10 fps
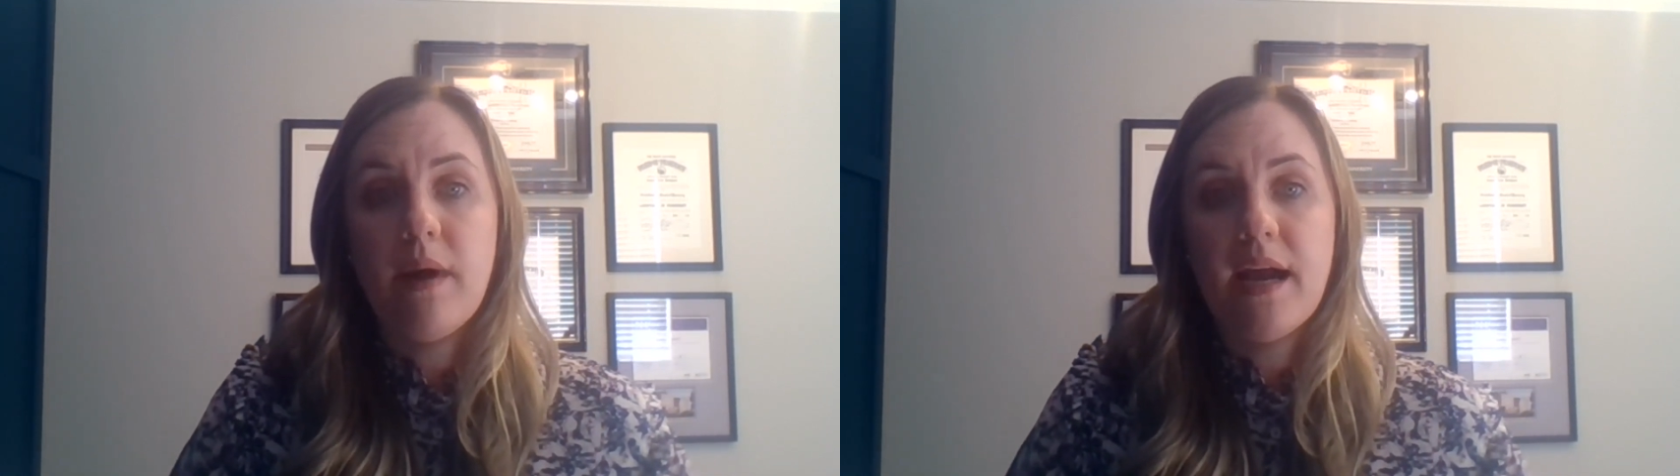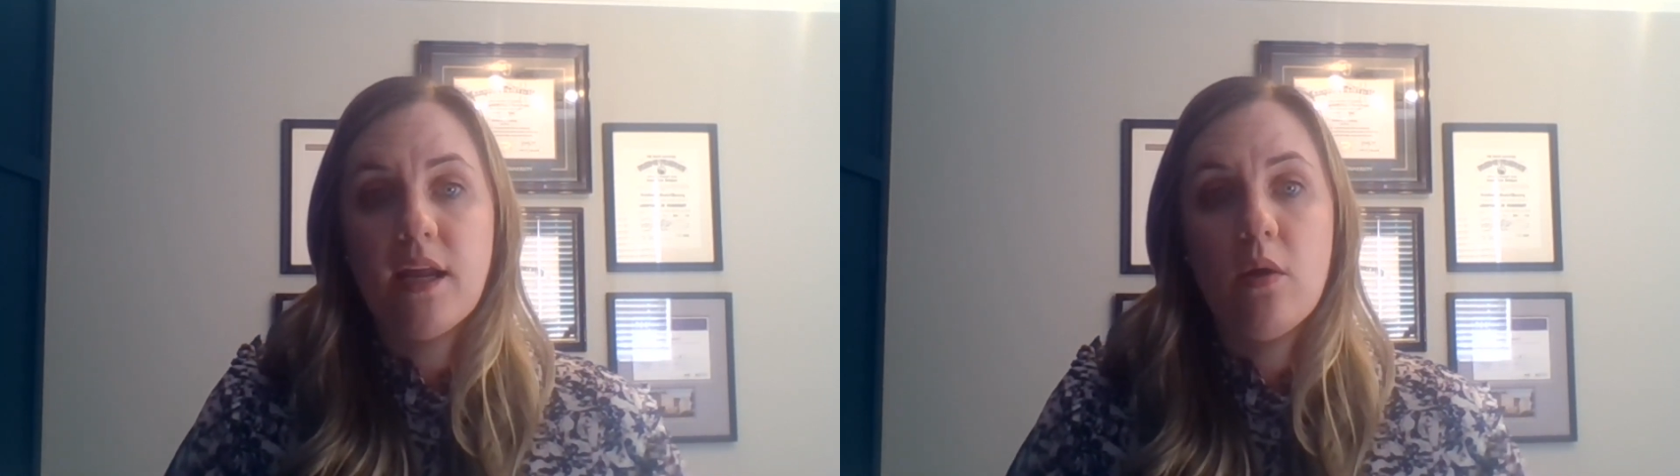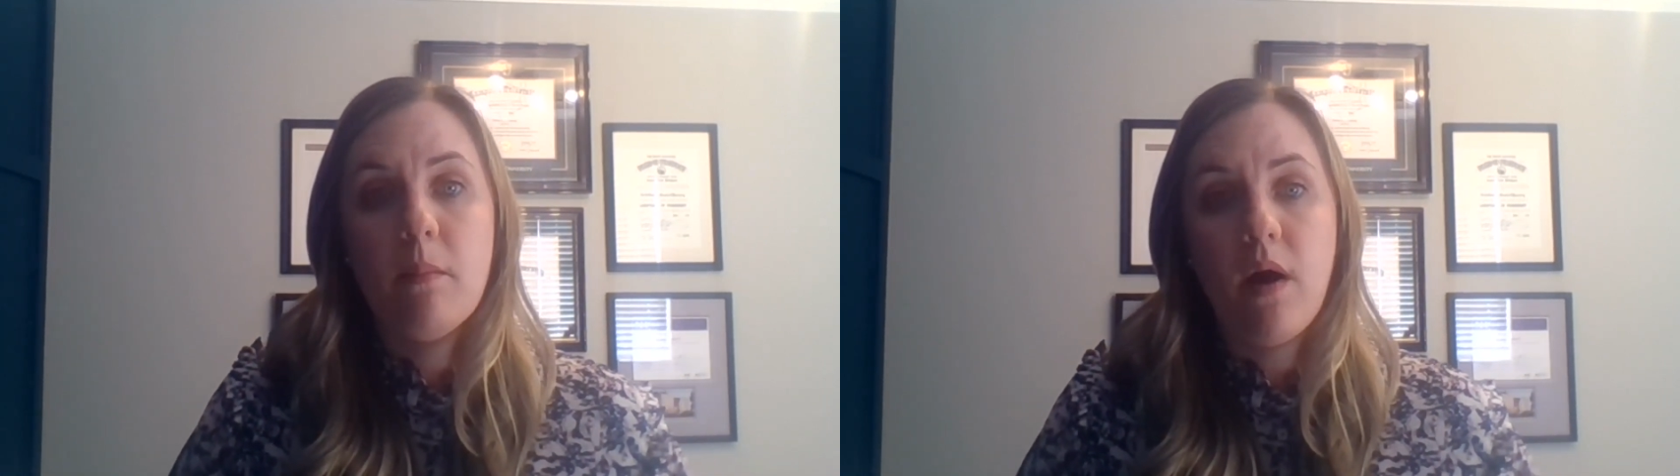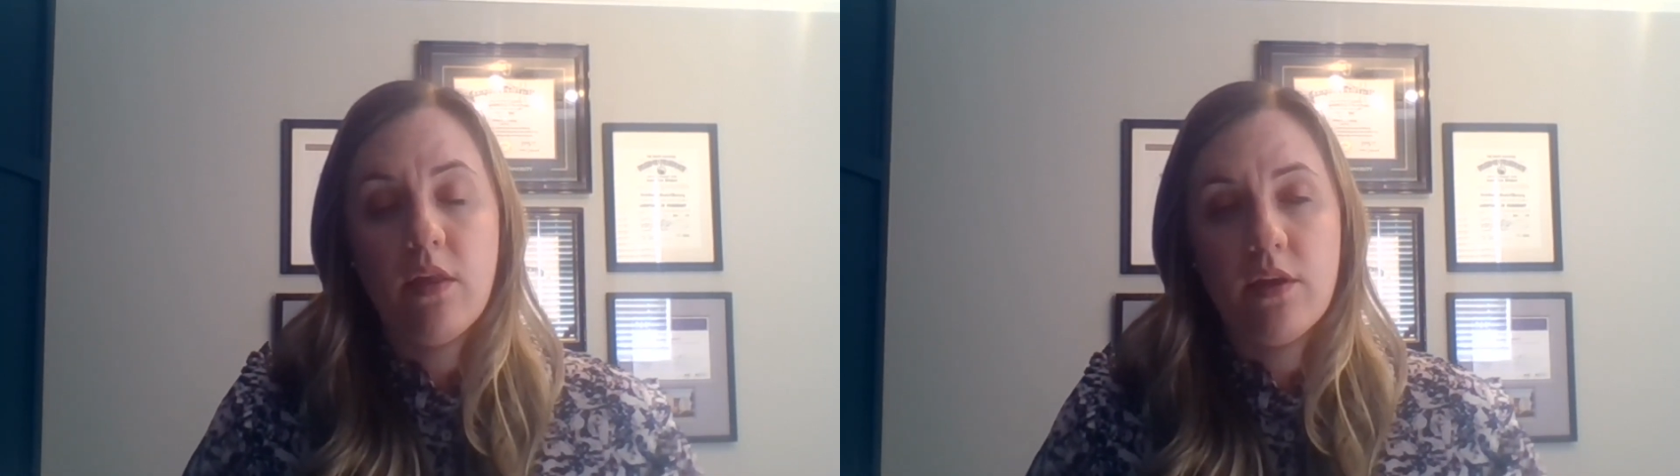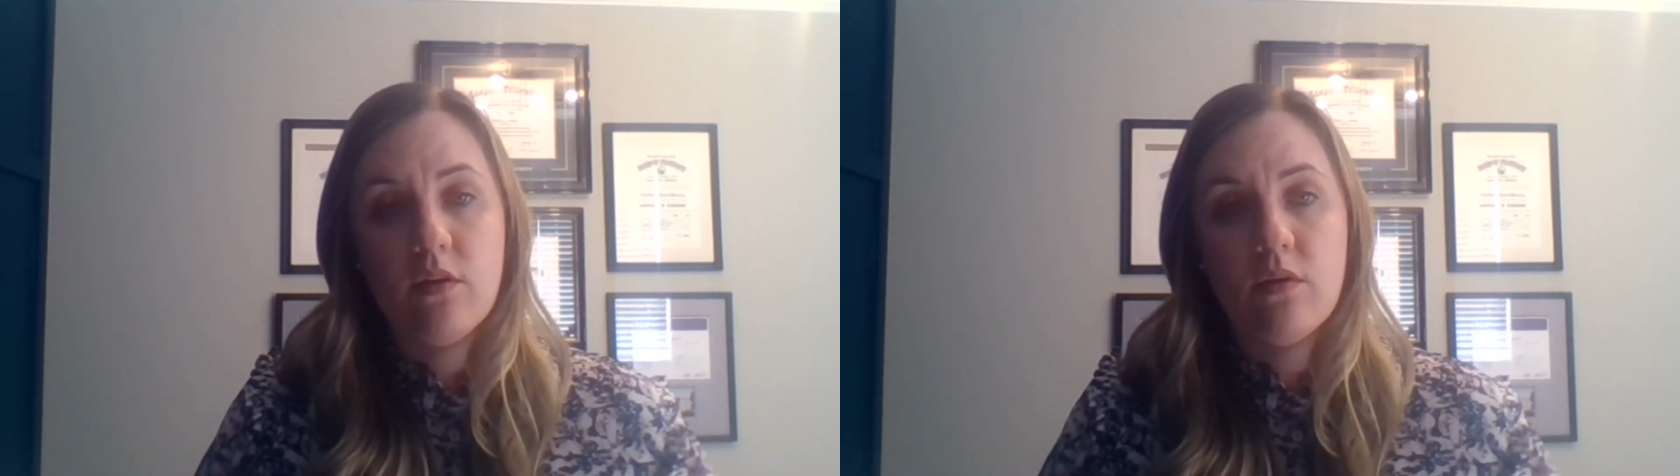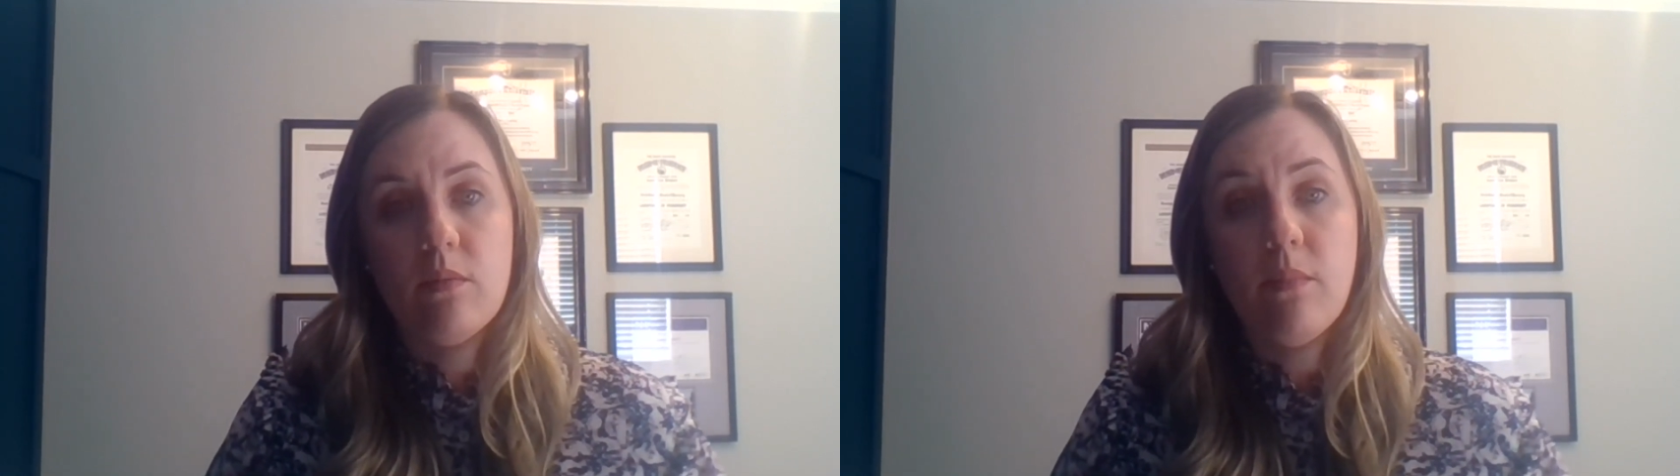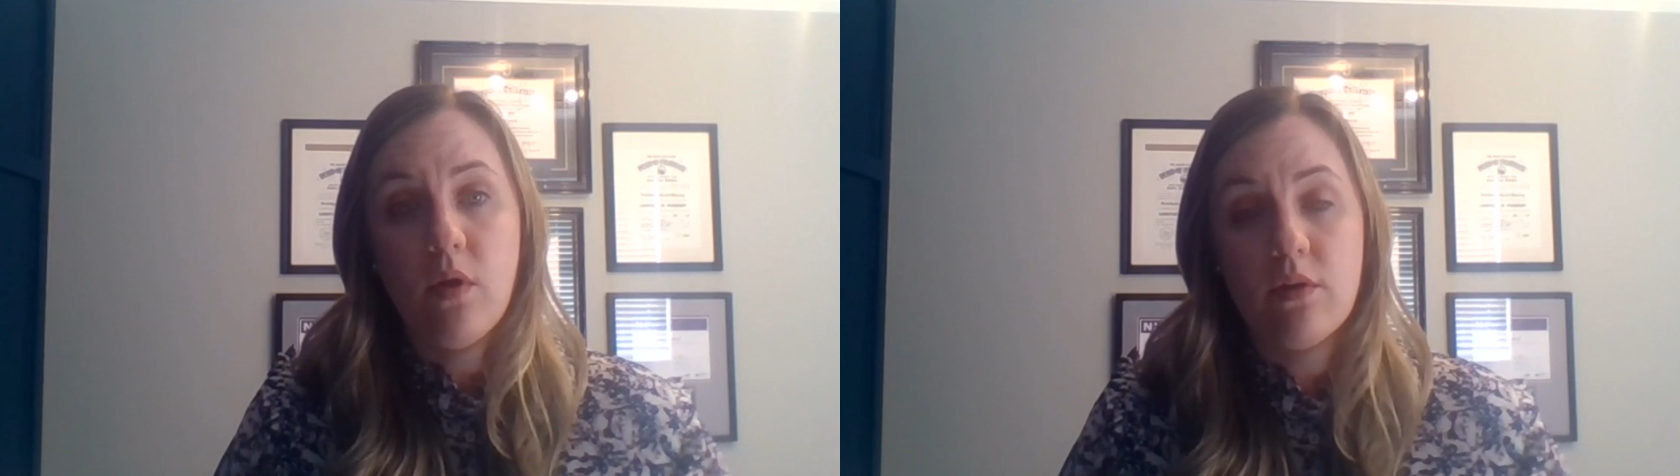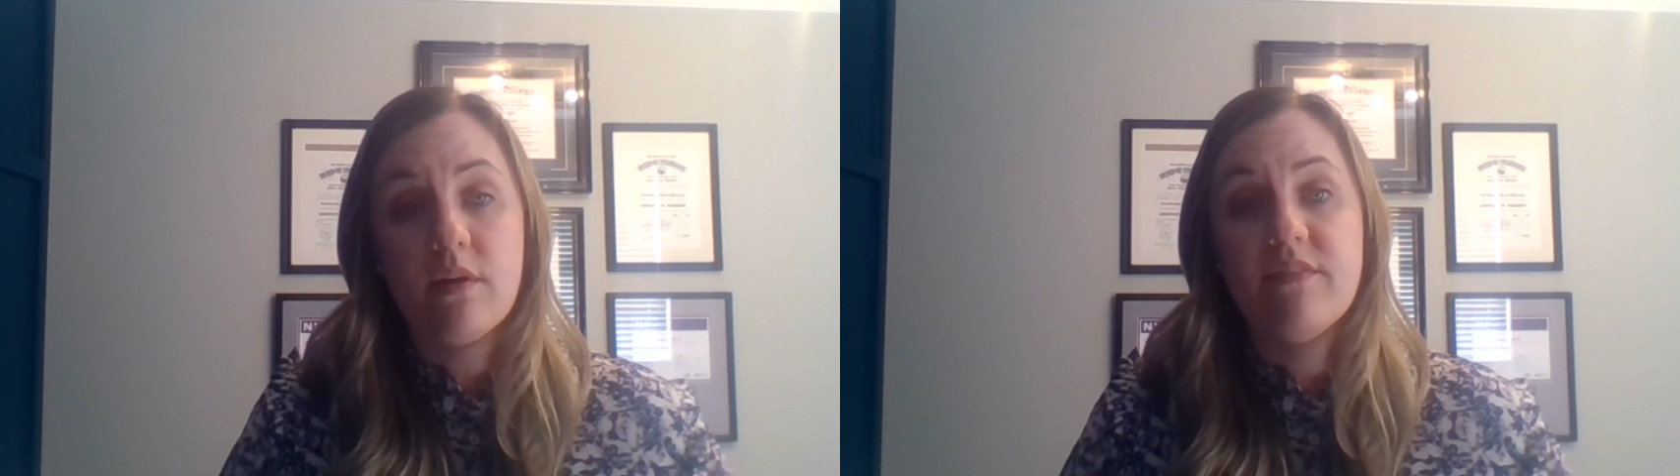
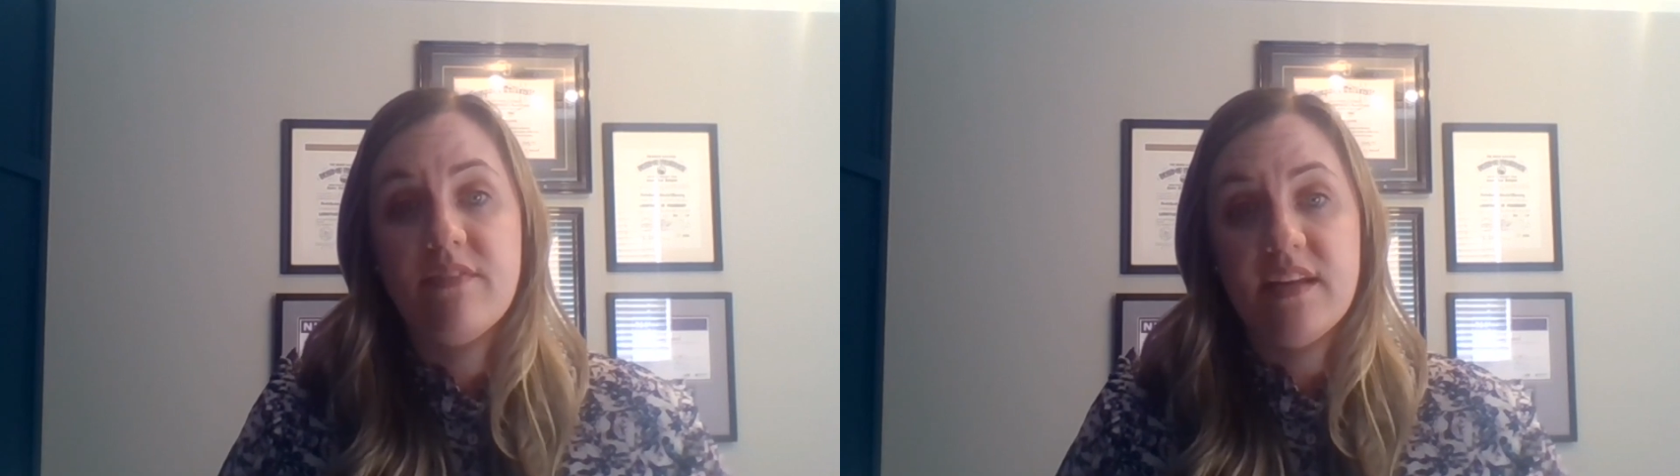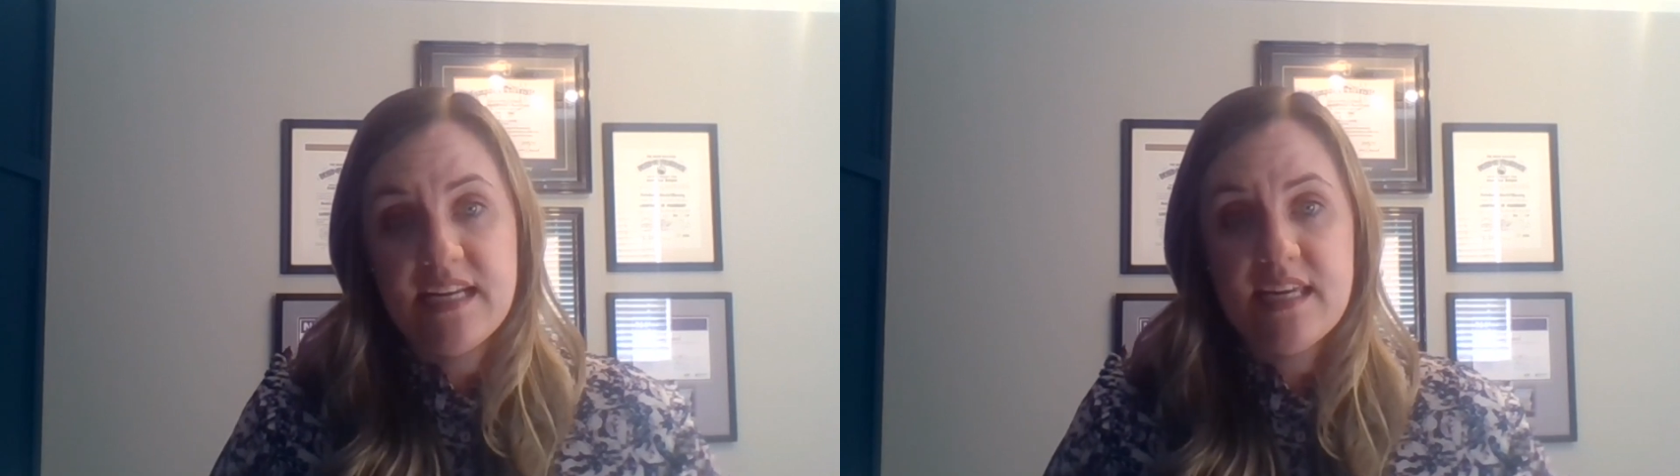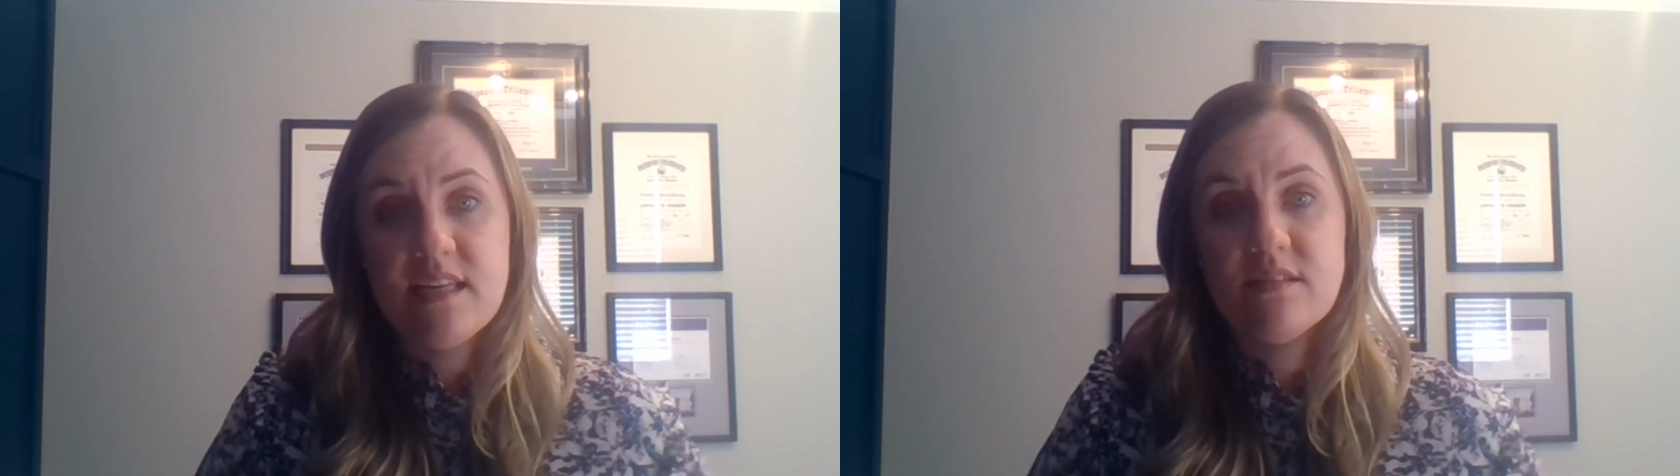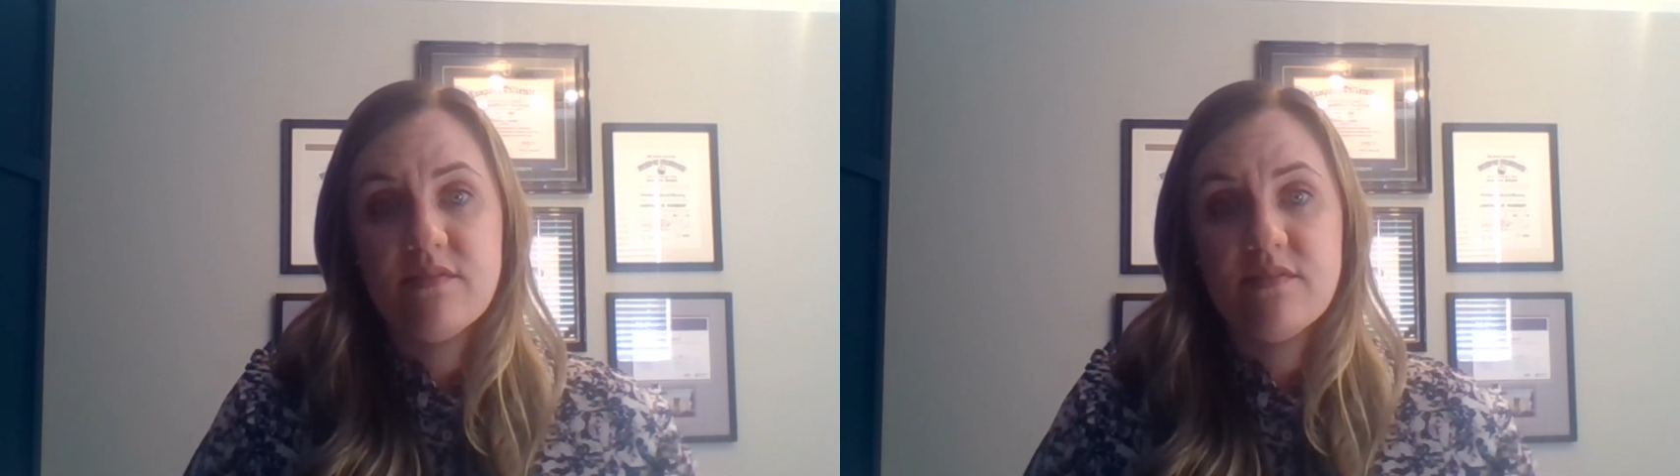picomolar affinities